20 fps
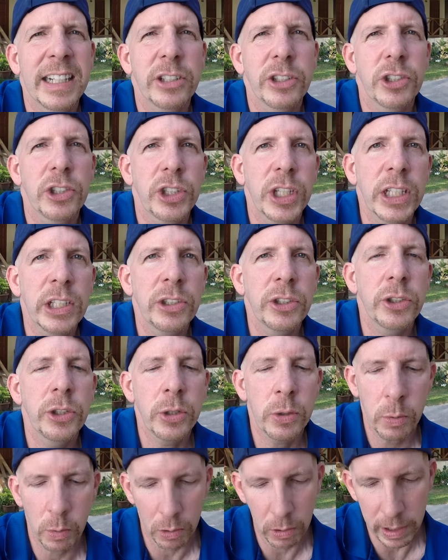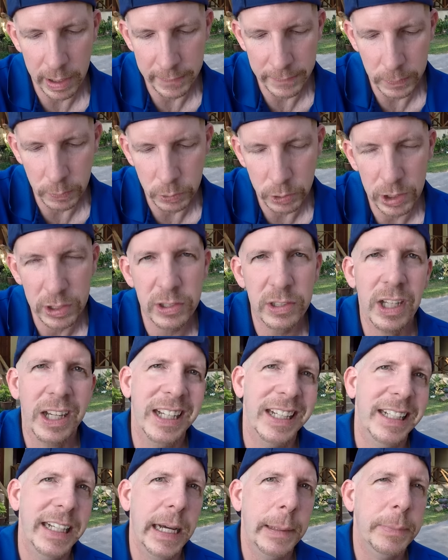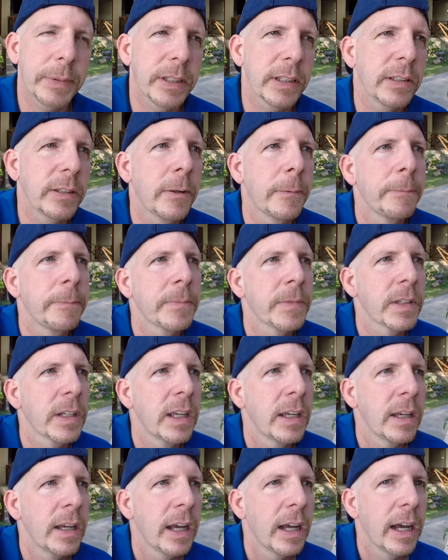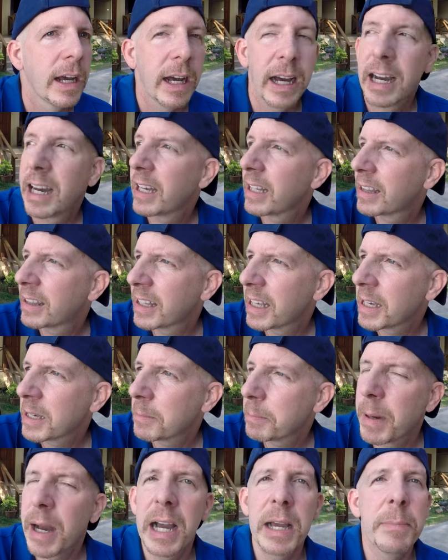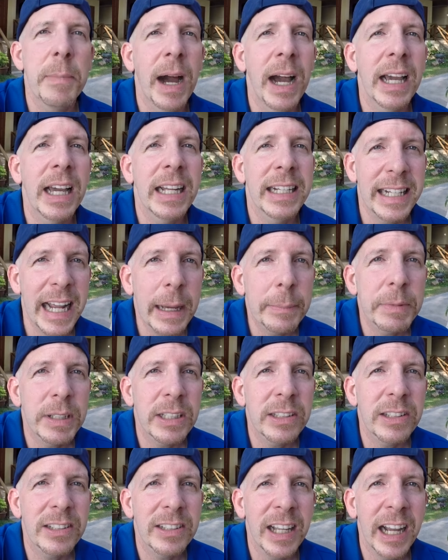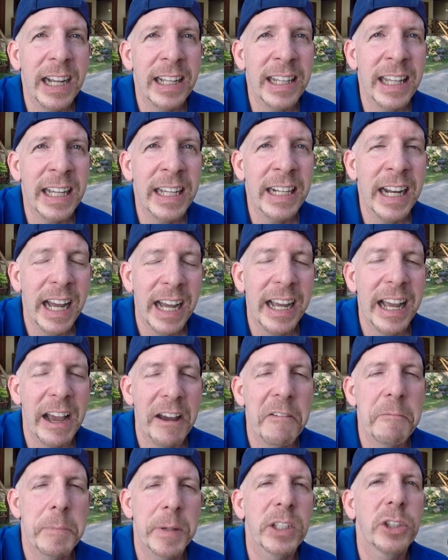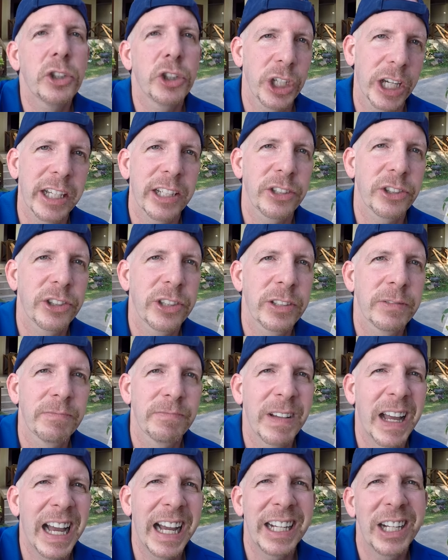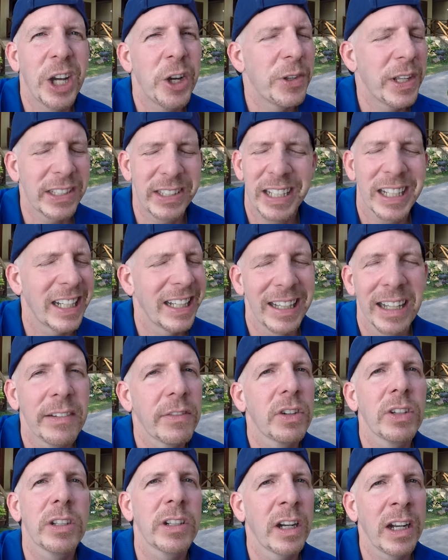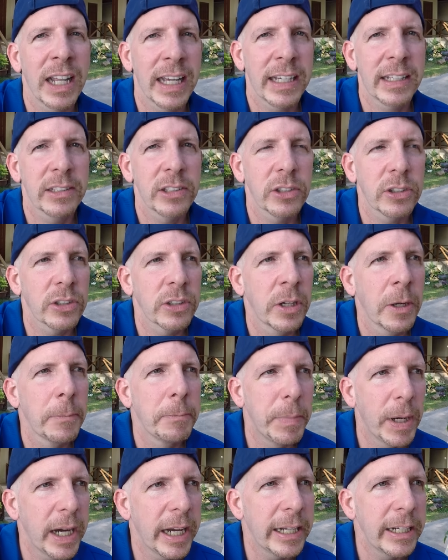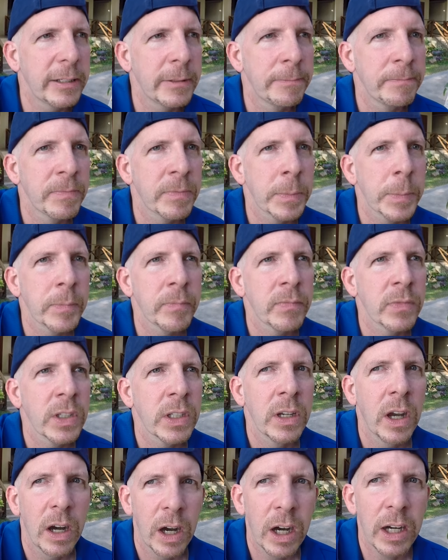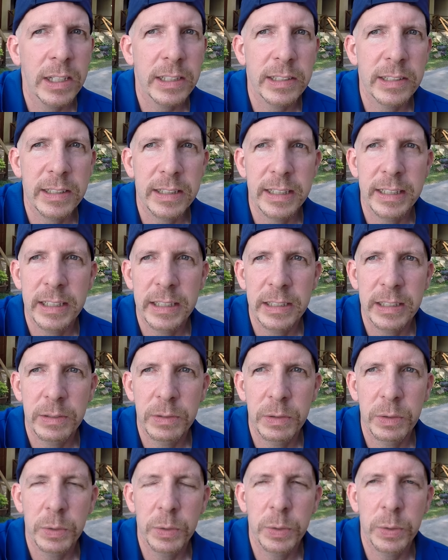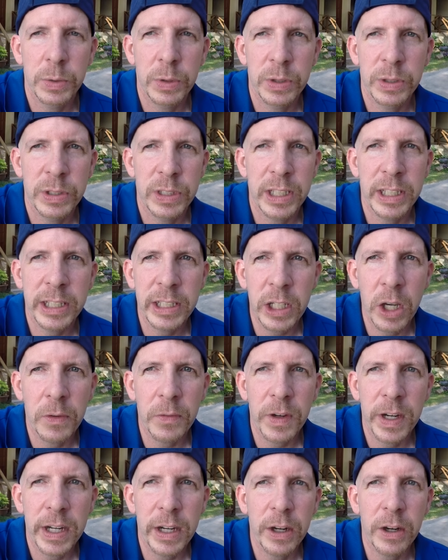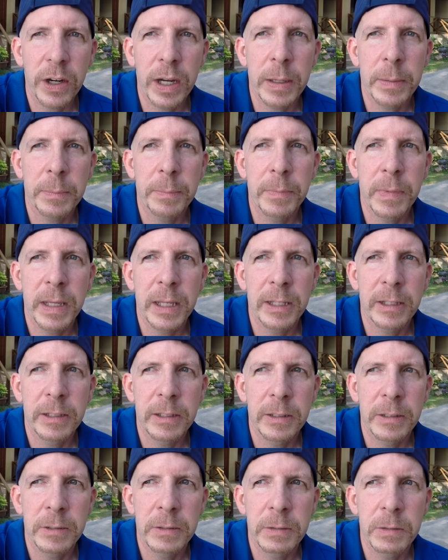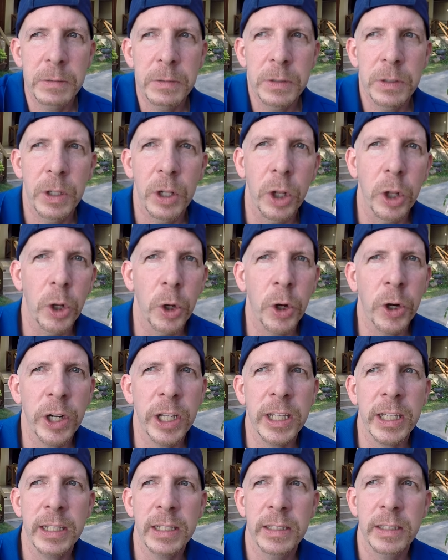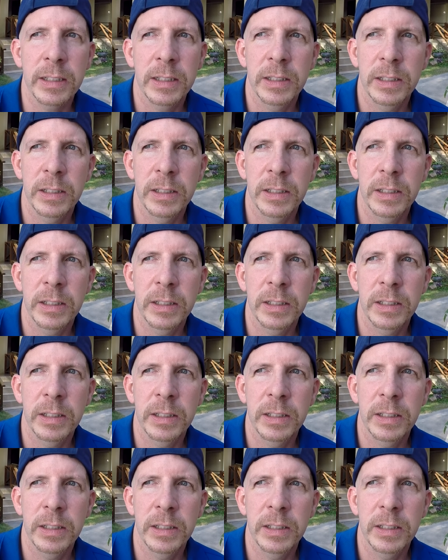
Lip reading: has changed you, or have you just adapted? I think by my adapting to Thailand, I have been changed. I know that's a clever little answer, but honestly, getting over here and learning